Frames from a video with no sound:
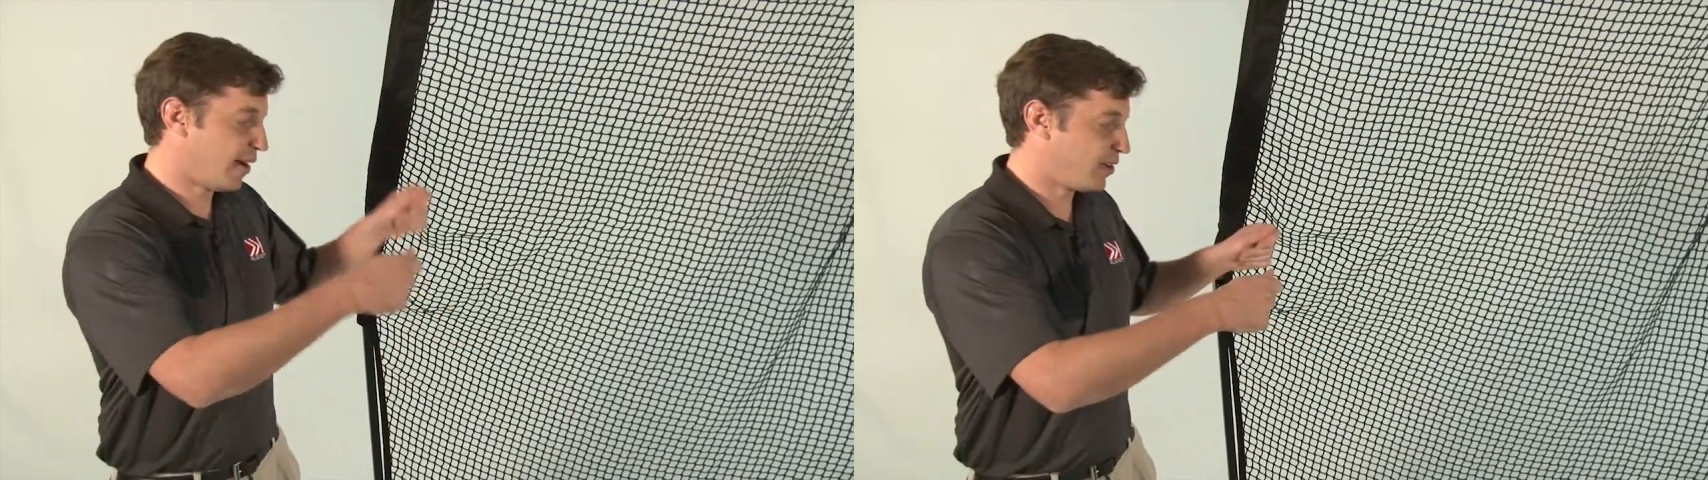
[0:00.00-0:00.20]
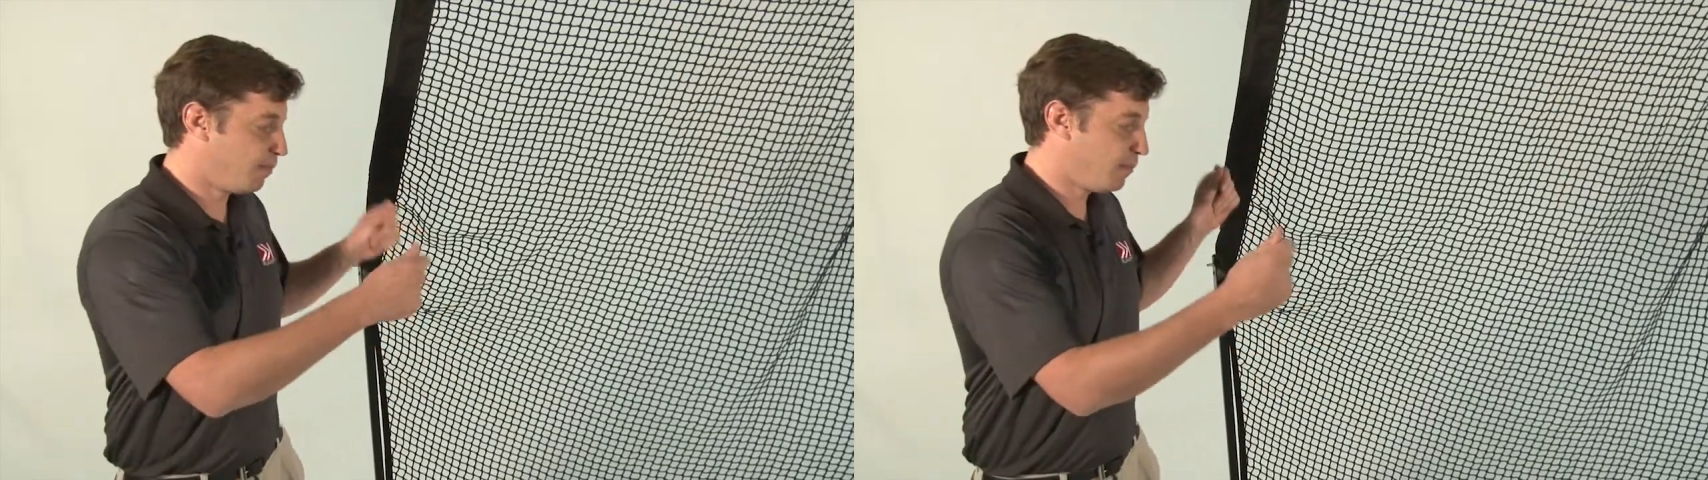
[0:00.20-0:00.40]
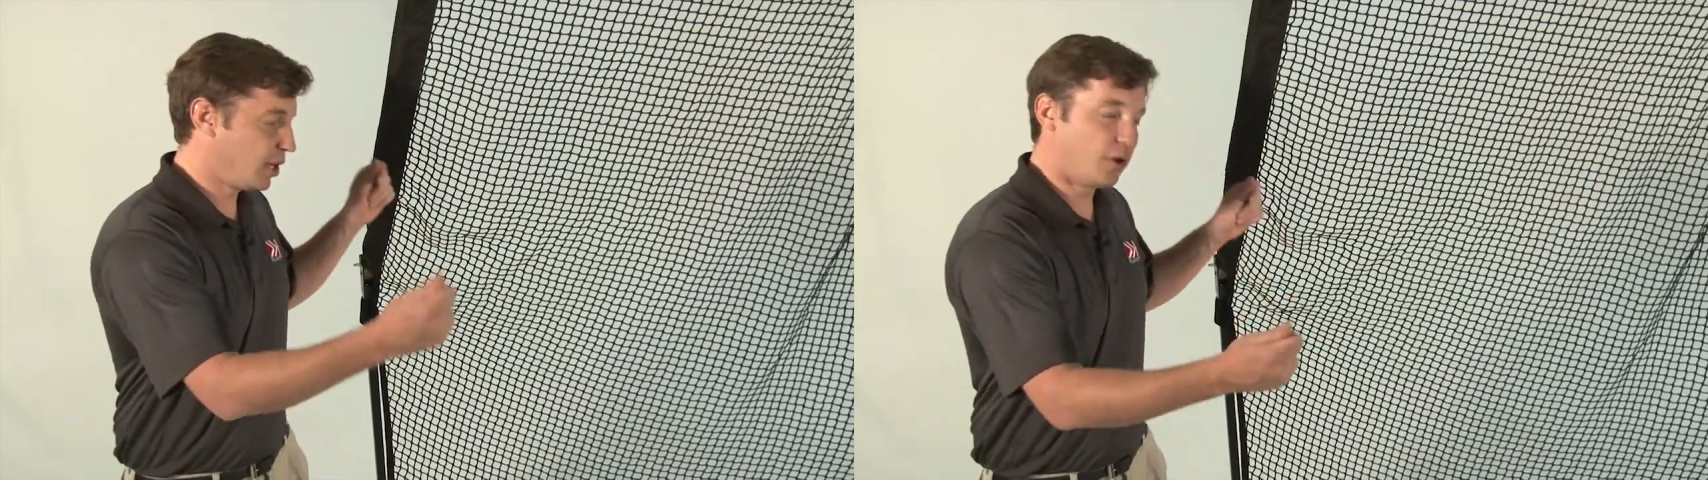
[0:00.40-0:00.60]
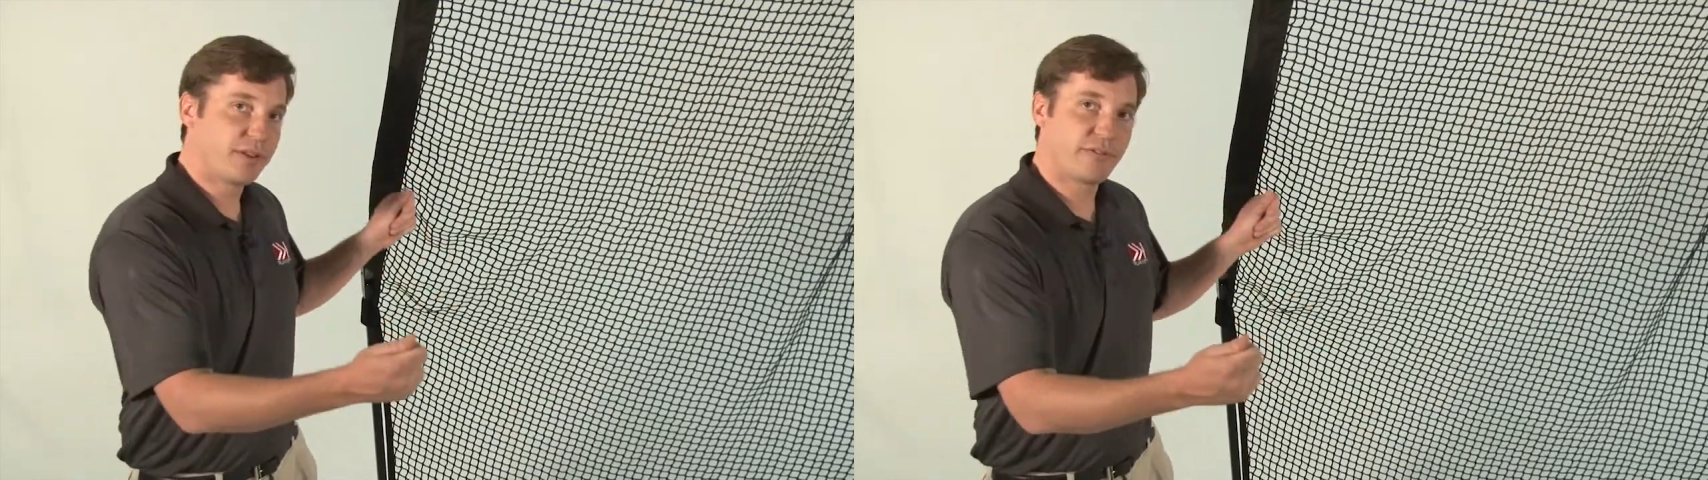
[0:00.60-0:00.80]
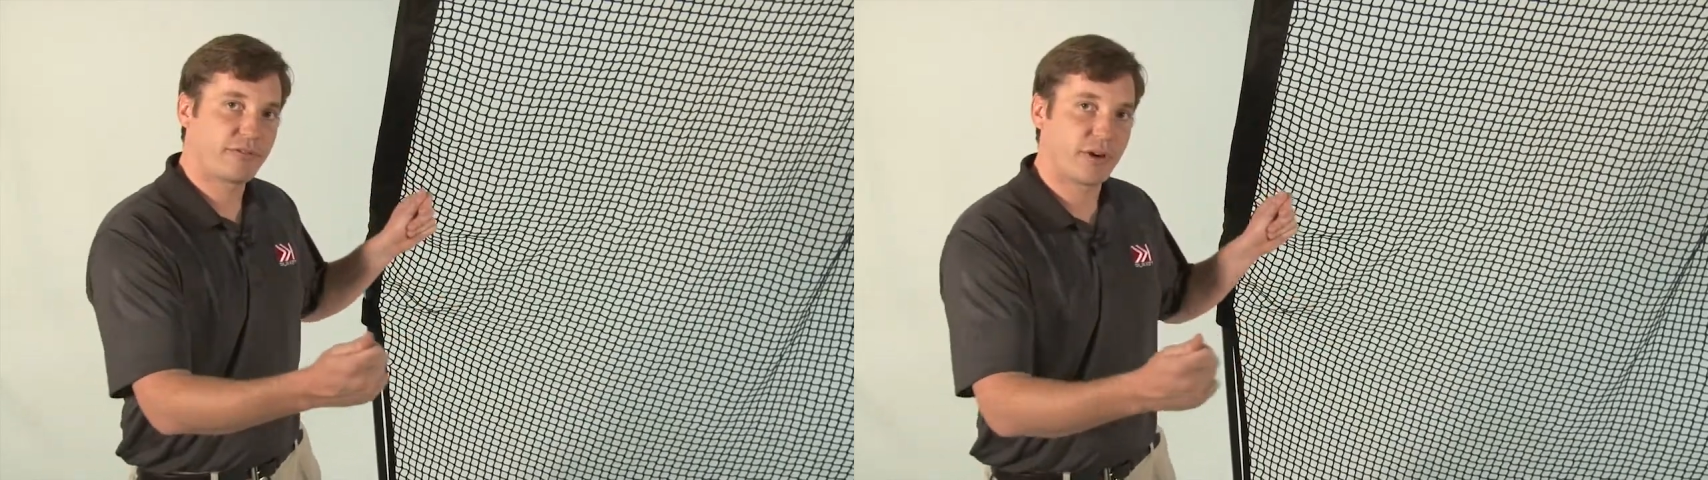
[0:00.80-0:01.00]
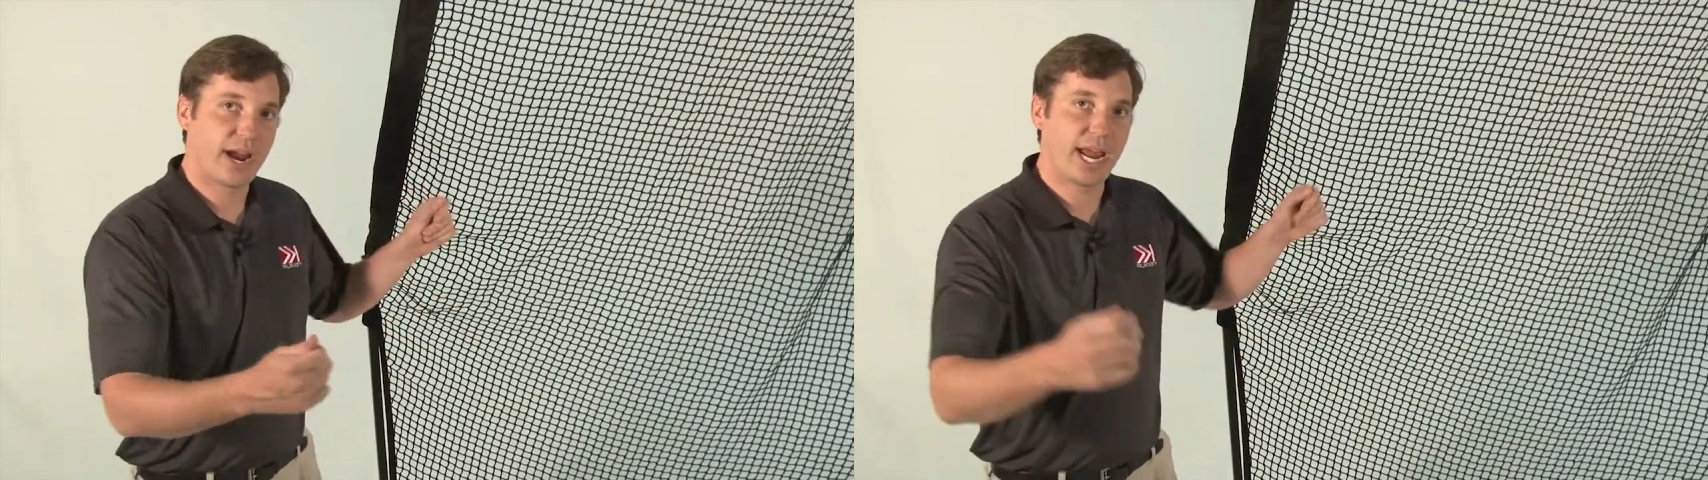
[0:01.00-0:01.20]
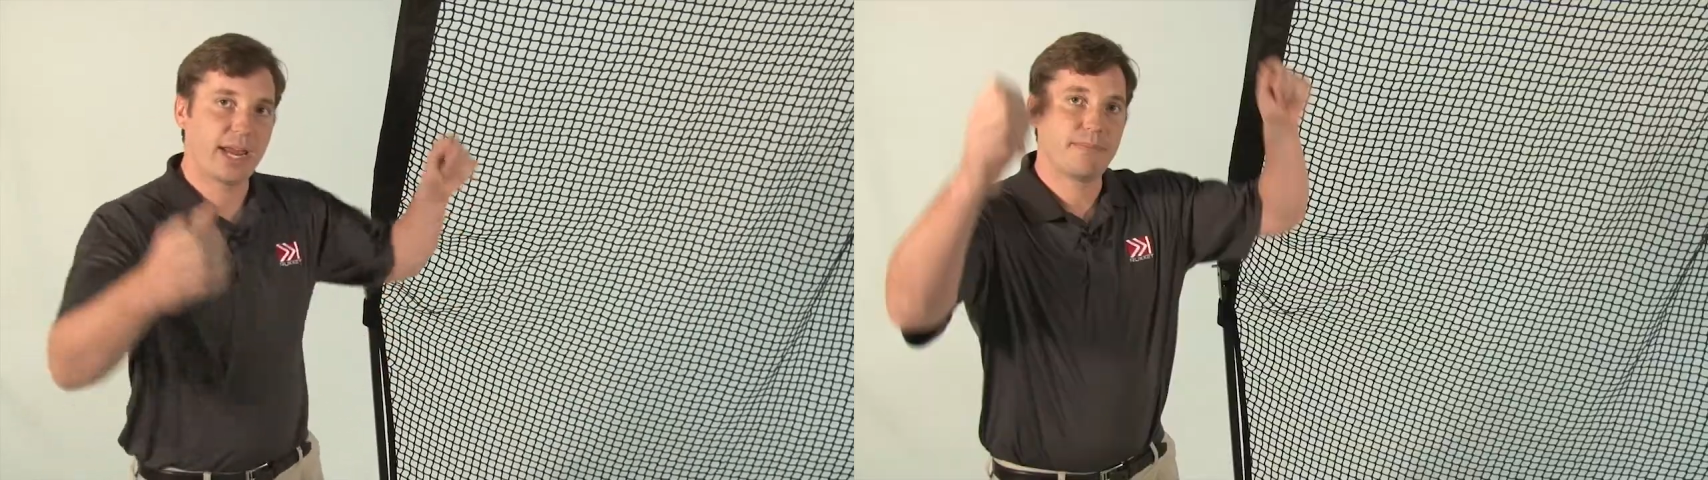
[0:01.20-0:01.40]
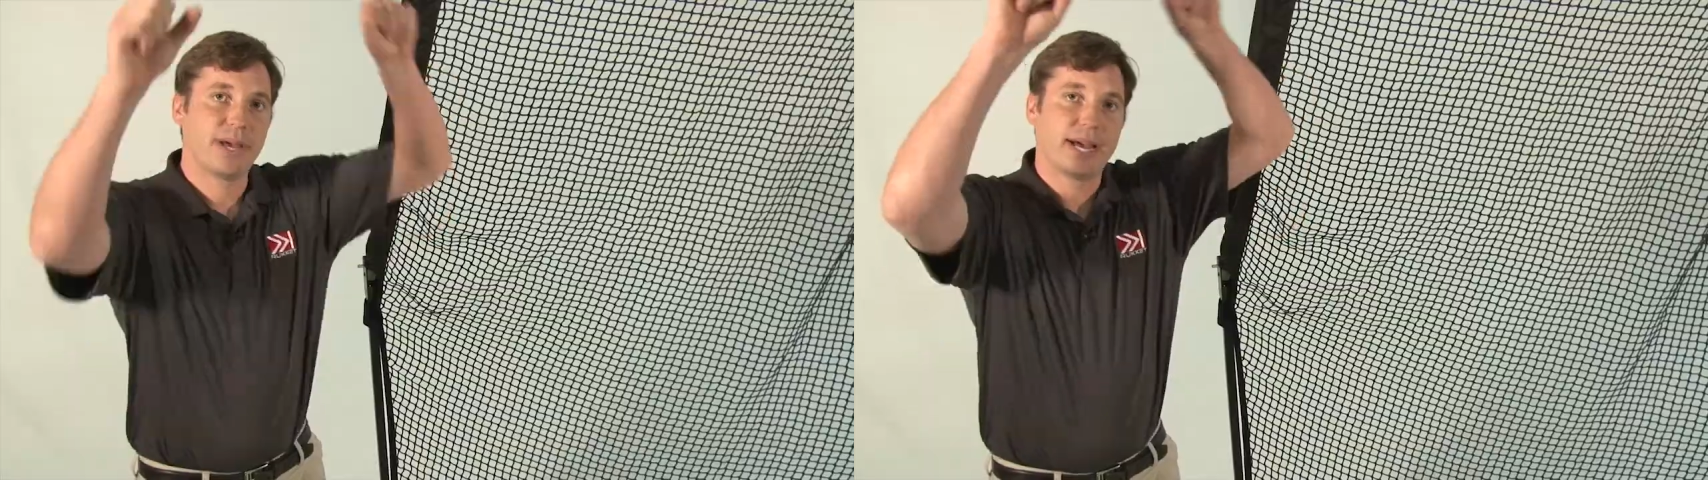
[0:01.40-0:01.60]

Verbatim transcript: have to build the frame,